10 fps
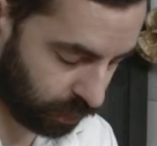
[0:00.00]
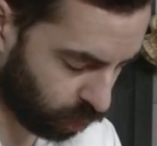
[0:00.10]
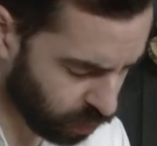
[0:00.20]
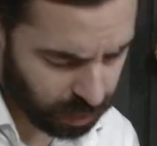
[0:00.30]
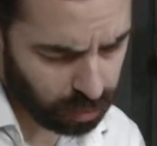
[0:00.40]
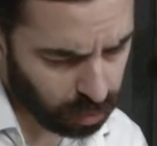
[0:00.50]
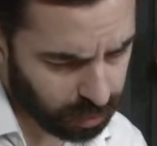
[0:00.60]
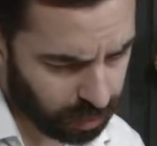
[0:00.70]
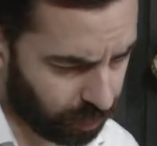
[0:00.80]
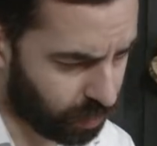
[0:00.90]
What's
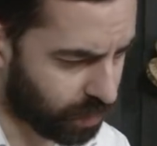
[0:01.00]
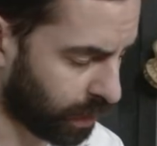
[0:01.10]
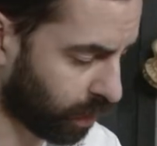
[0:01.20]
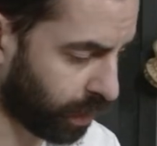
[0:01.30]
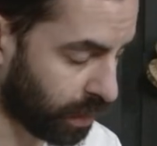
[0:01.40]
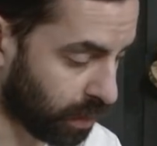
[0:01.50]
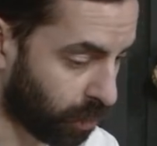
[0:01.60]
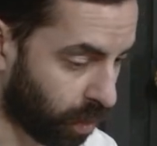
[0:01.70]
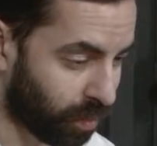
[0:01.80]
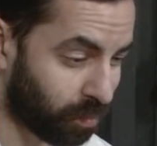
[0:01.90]
your sort of understanding of
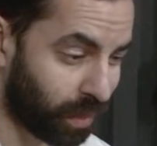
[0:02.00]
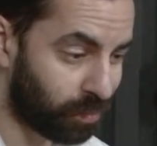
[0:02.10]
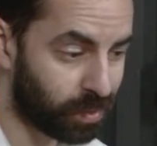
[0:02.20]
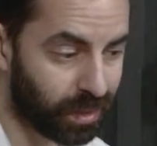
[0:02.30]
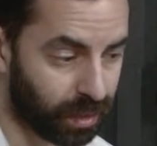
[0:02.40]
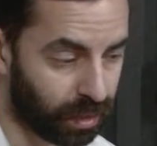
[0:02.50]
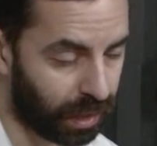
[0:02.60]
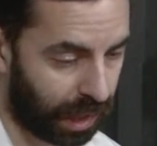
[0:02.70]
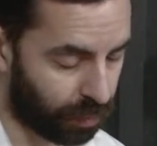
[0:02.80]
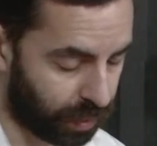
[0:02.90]
ASMR, and in particular
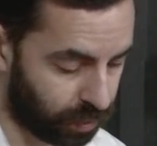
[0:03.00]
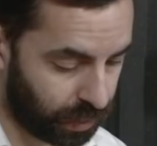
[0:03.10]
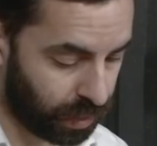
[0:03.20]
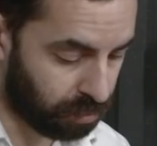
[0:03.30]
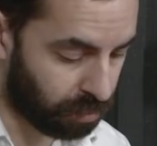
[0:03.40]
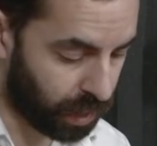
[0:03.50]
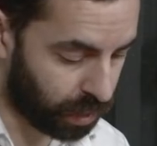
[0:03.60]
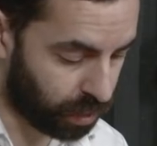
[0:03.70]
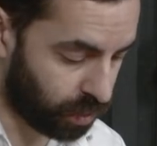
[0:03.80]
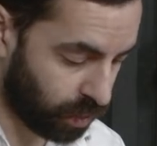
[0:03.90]
how it
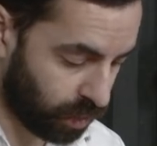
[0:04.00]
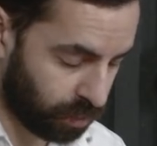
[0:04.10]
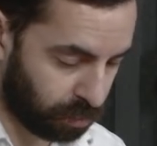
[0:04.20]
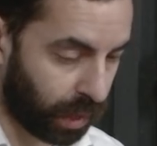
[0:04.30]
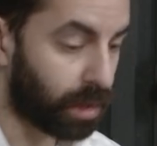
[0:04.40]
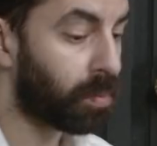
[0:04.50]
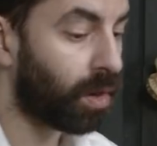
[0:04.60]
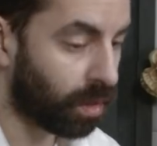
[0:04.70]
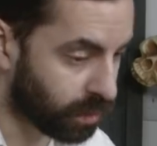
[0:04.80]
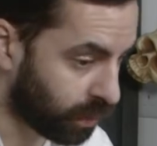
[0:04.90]
may play a
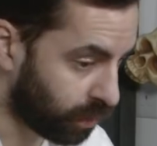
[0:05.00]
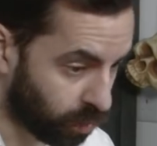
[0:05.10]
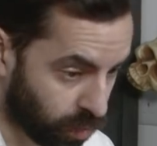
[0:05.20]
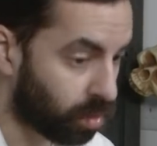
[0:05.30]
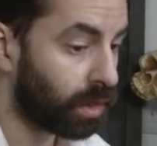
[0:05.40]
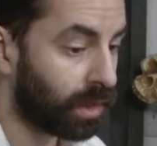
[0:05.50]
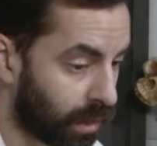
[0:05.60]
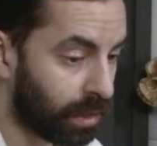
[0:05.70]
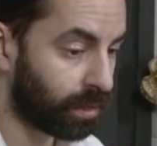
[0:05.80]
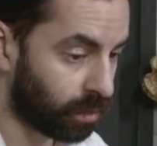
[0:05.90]
part in your
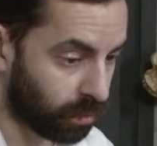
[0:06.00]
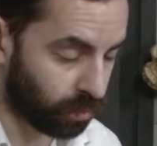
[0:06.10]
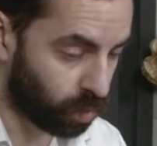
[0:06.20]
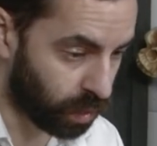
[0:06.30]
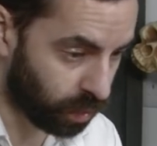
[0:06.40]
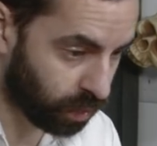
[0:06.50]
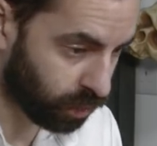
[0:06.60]
clinical work?